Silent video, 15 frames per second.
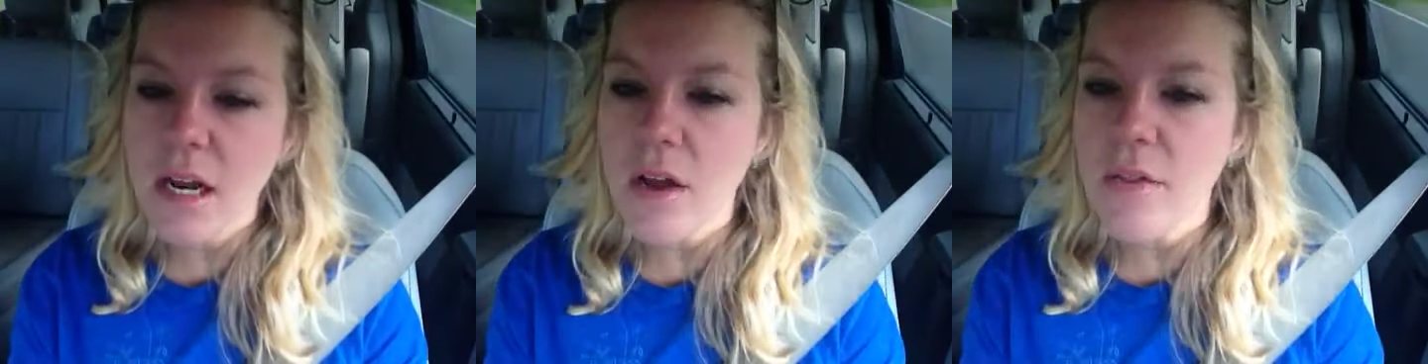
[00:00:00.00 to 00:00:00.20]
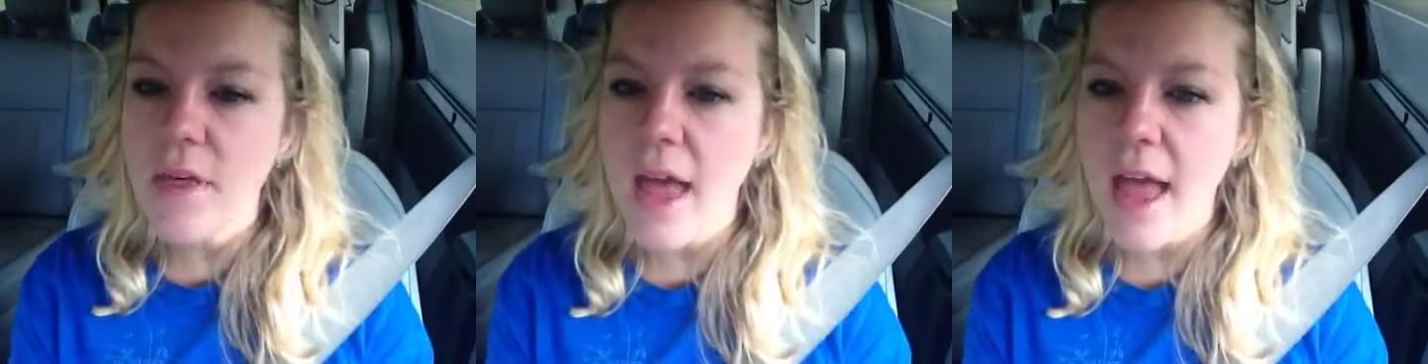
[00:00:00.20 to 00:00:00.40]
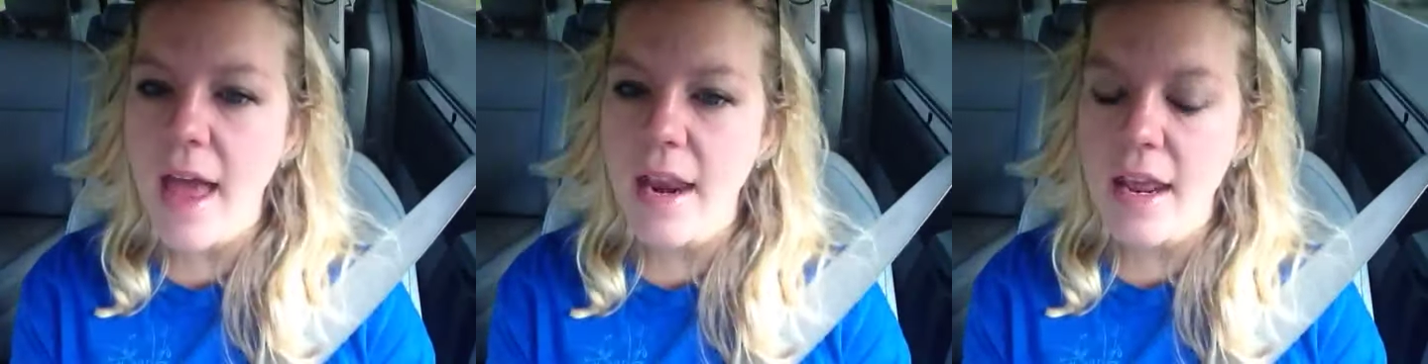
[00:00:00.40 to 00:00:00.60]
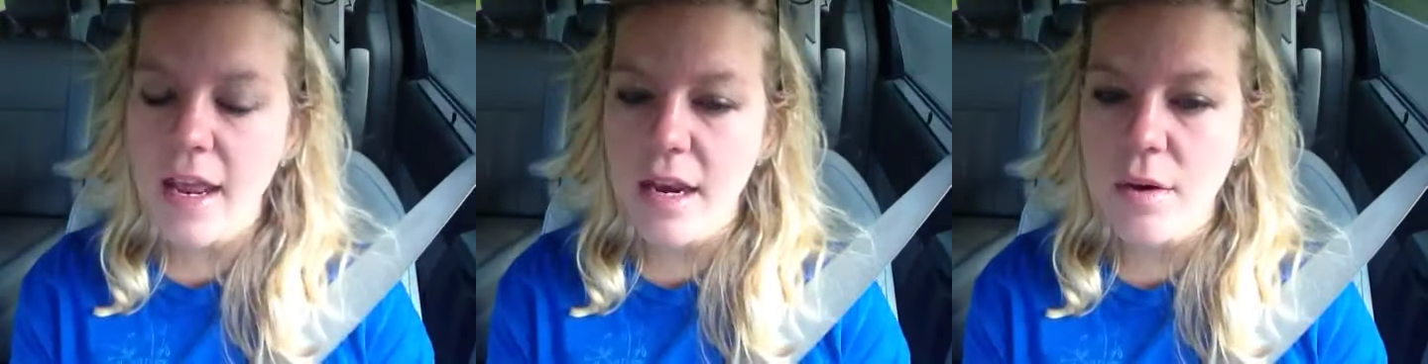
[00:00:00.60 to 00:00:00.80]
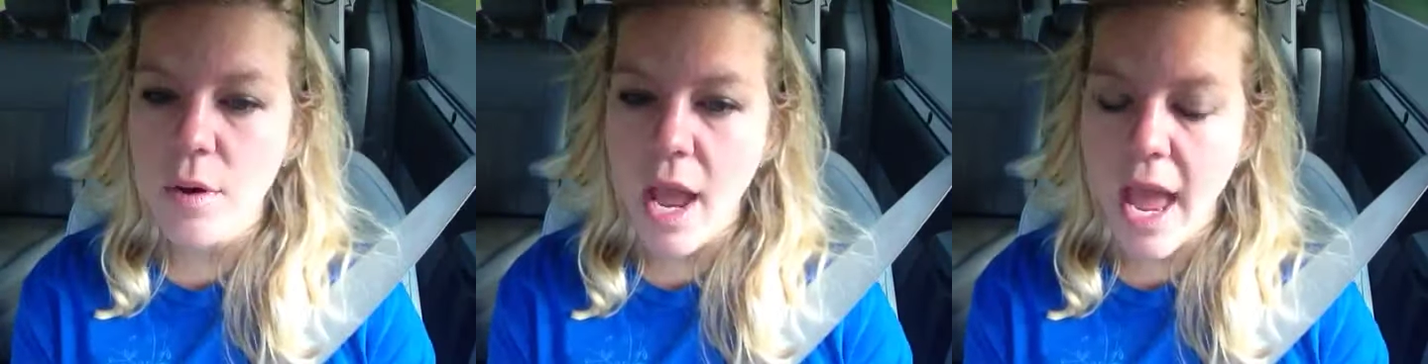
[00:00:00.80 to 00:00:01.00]
all that
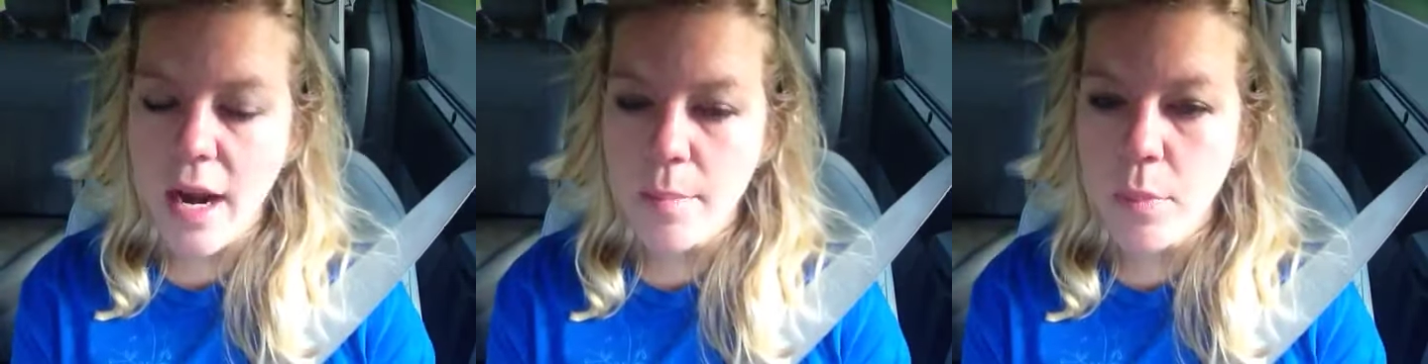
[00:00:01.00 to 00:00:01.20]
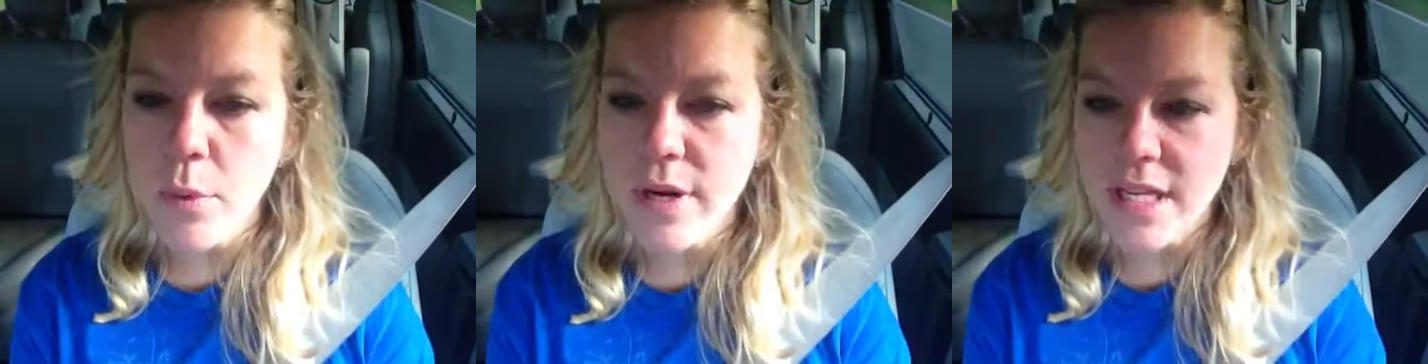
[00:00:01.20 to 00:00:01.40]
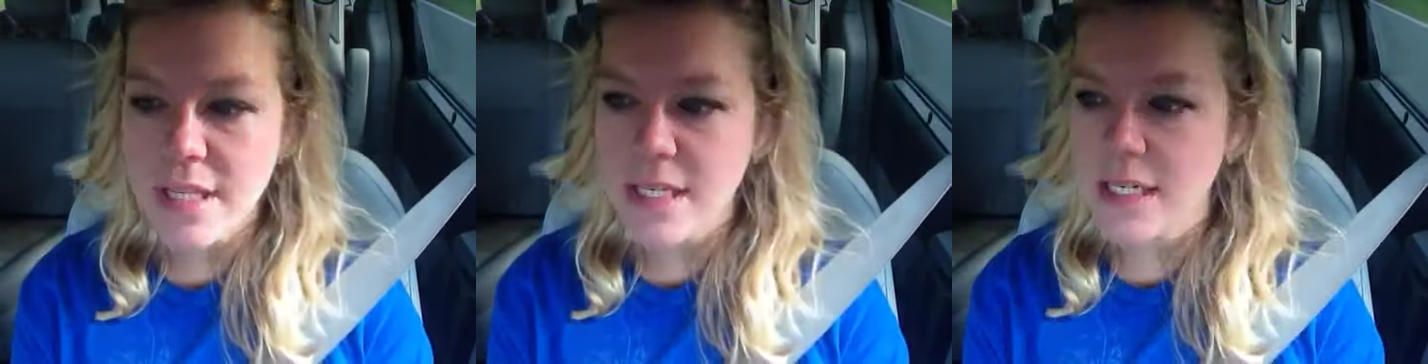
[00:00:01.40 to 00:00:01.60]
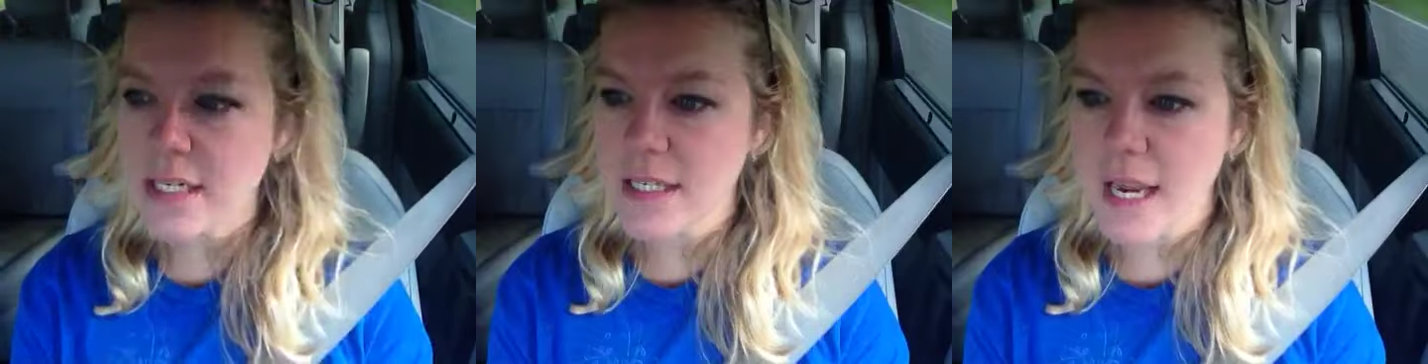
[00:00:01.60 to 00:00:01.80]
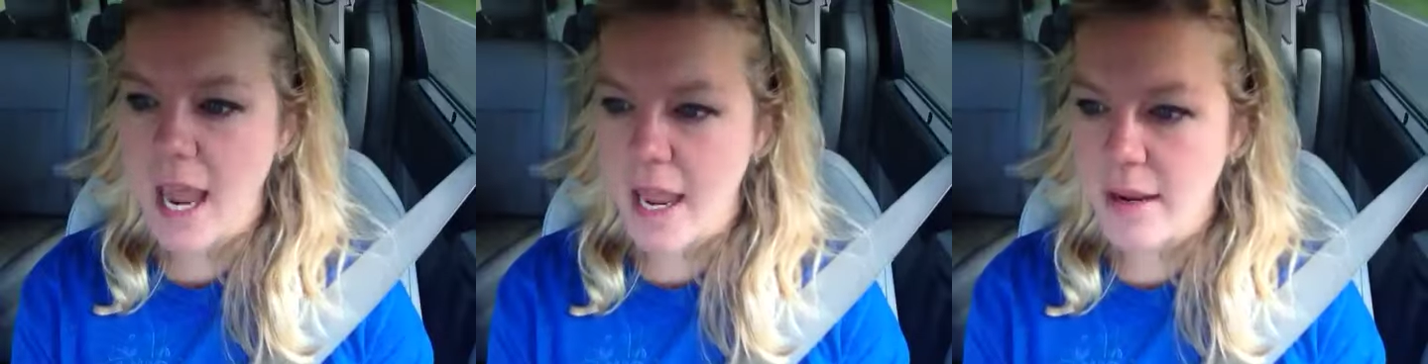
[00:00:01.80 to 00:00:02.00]
and had a
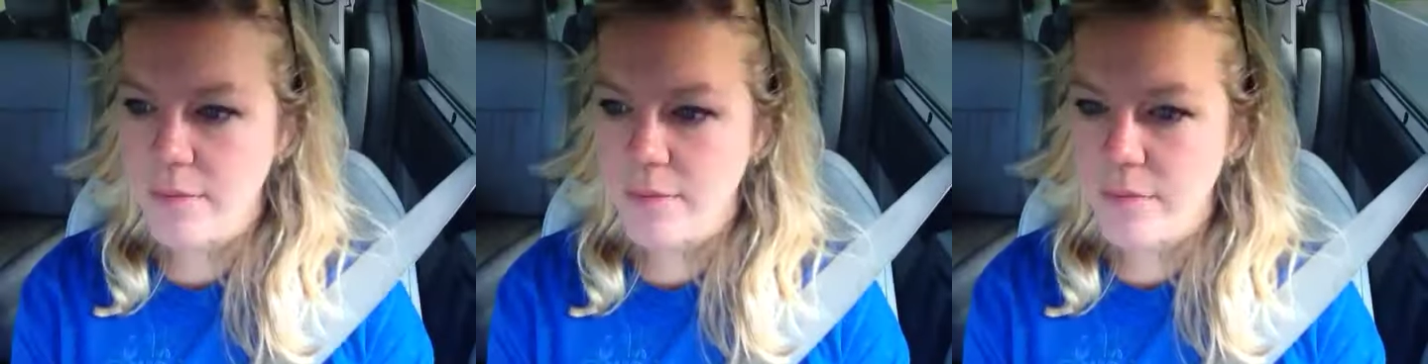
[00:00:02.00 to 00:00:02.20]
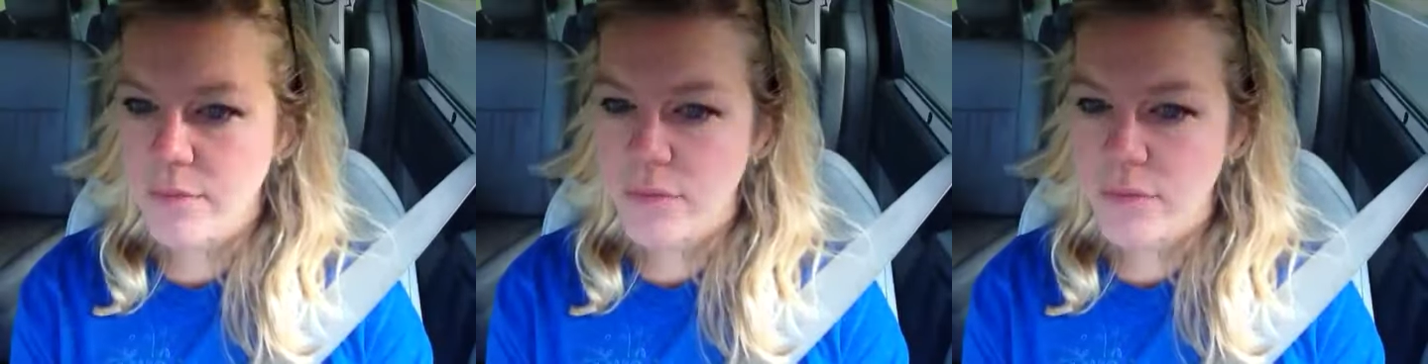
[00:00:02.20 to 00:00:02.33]
0.6 game